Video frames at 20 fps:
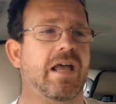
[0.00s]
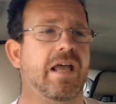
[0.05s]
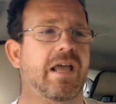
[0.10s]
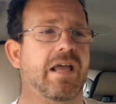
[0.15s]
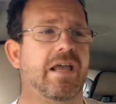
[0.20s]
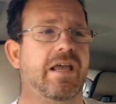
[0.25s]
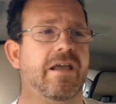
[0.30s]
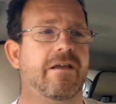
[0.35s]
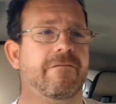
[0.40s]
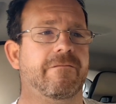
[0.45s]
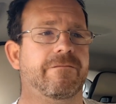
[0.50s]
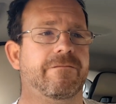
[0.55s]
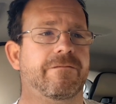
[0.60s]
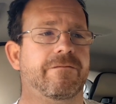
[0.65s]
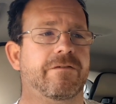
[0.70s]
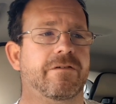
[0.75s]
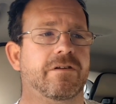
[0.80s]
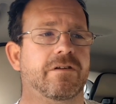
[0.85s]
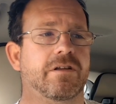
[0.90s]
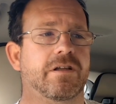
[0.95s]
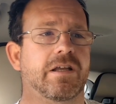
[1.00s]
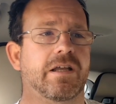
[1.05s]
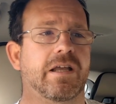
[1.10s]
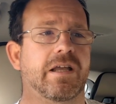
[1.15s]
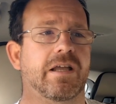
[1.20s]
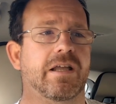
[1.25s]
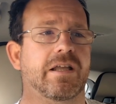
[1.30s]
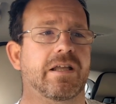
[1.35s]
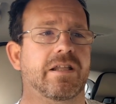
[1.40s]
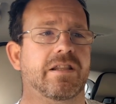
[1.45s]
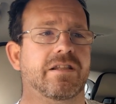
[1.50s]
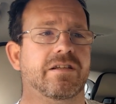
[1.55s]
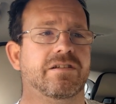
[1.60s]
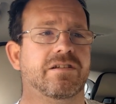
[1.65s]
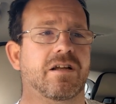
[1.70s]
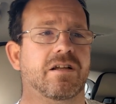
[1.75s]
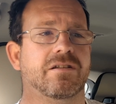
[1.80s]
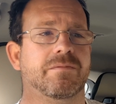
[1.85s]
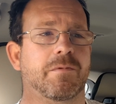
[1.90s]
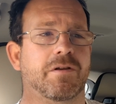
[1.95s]
If the
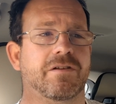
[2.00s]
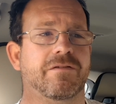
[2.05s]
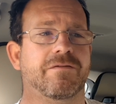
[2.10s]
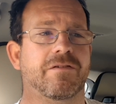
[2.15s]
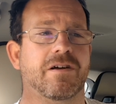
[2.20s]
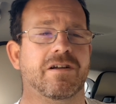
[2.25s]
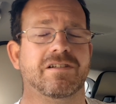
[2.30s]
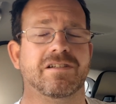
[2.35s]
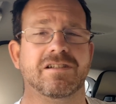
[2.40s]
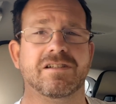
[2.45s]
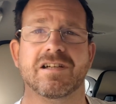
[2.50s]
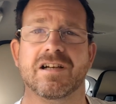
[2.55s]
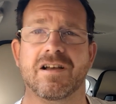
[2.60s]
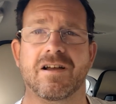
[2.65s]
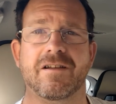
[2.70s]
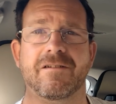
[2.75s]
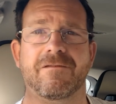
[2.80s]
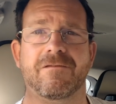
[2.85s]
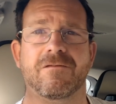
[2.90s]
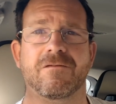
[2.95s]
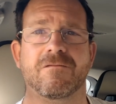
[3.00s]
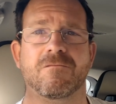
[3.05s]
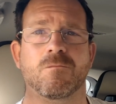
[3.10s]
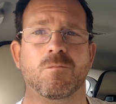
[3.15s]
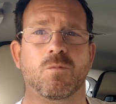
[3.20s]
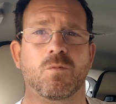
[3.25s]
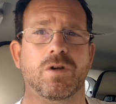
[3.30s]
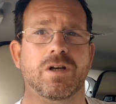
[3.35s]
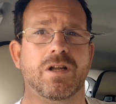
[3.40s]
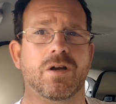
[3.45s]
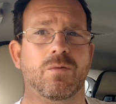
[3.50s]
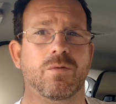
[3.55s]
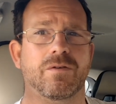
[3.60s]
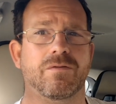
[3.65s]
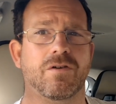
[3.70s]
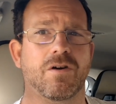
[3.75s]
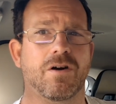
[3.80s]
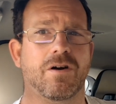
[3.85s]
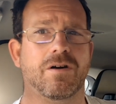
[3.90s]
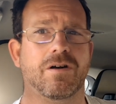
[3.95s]
starter motor fires into life, we know we've
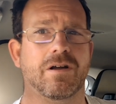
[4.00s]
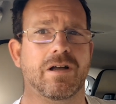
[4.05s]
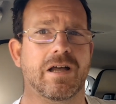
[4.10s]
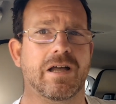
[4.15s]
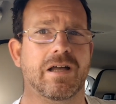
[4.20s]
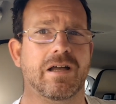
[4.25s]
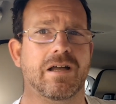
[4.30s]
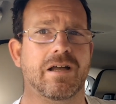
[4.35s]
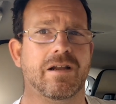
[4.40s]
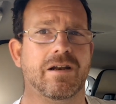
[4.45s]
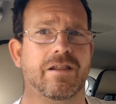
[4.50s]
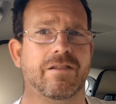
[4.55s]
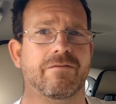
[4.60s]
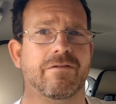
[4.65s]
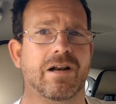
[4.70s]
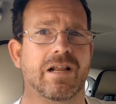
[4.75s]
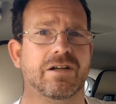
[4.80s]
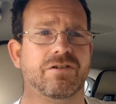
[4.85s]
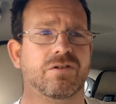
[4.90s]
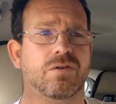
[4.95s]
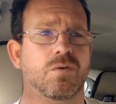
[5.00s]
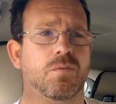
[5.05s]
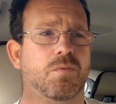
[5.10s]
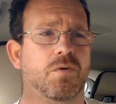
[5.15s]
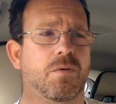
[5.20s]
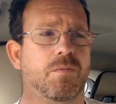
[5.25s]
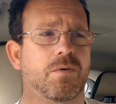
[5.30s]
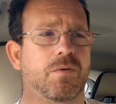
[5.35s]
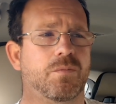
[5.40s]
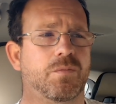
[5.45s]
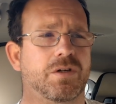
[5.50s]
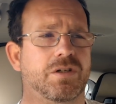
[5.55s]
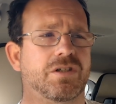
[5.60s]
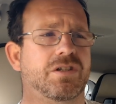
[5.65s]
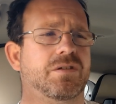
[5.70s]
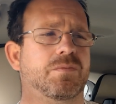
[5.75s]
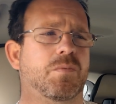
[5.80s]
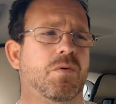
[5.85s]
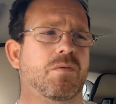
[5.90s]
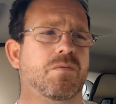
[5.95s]
got another electrical problem, which
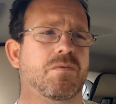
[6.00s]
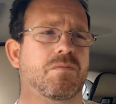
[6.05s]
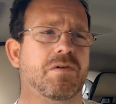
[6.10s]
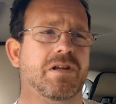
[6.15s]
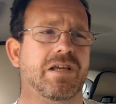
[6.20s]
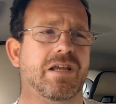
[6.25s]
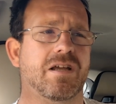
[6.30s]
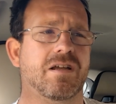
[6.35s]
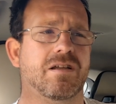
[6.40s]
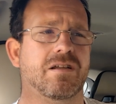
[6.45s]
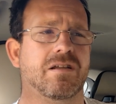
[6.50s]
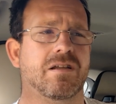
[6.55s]
is probably